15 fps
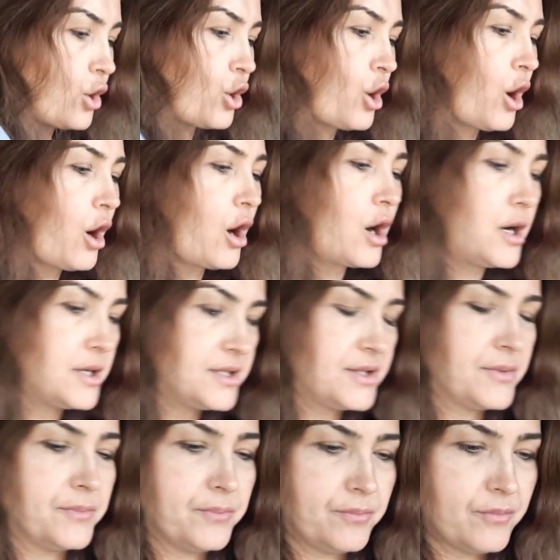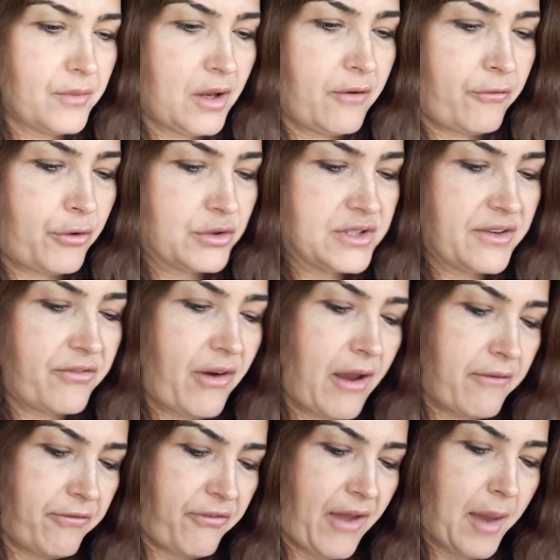card for
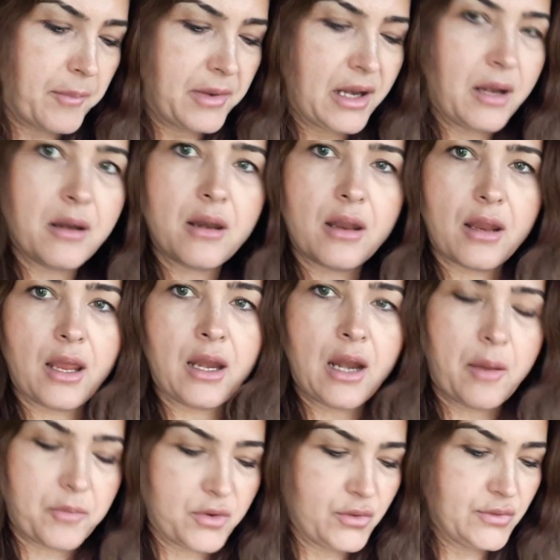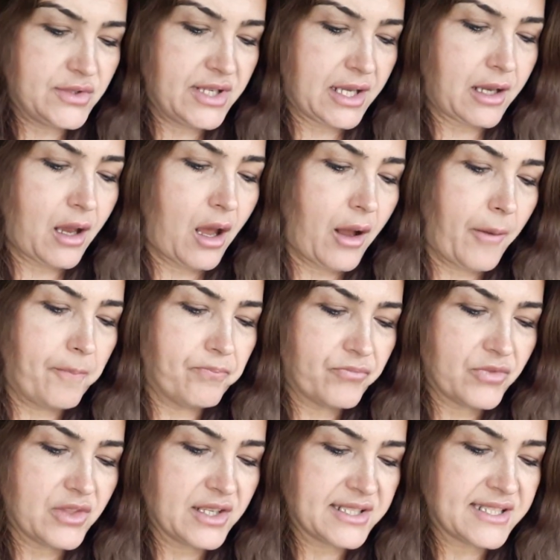Divine Feminine? And I'm using
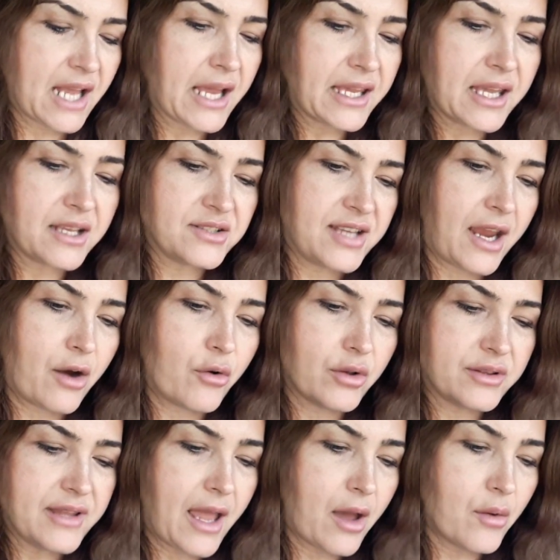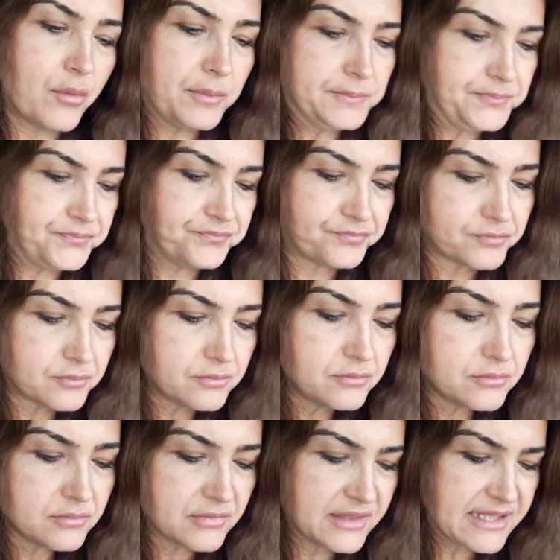the Psychic Tarot now
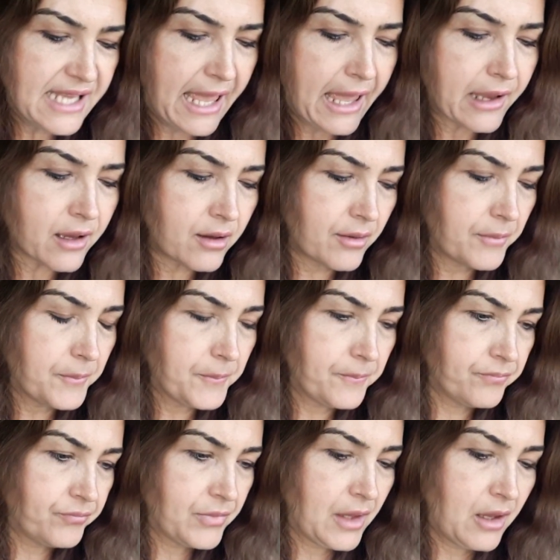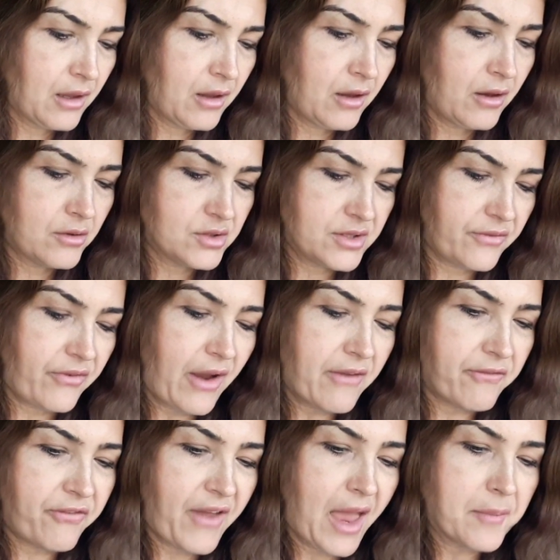deck. Divine
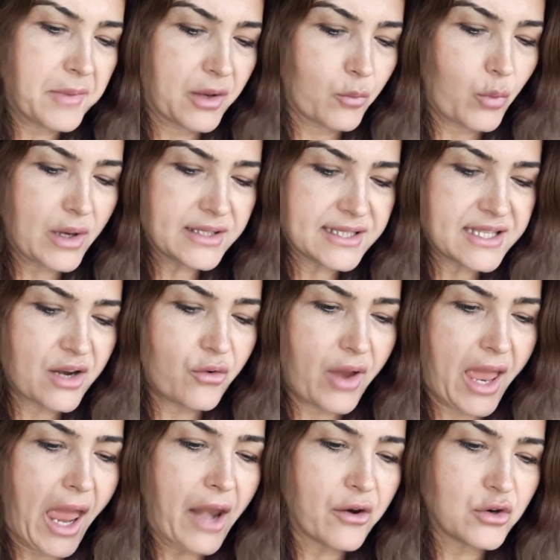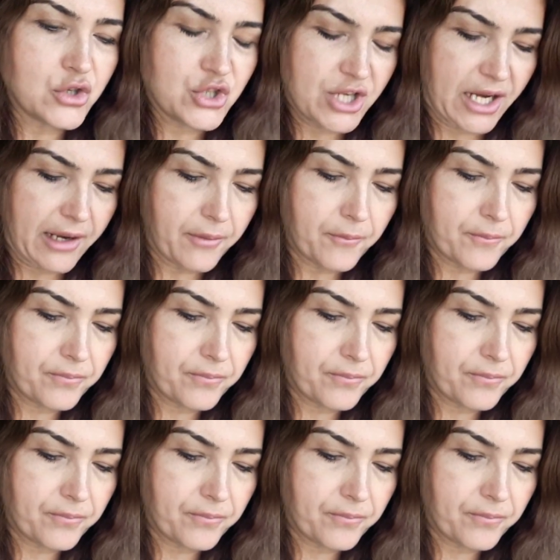Feminine, what's their energy?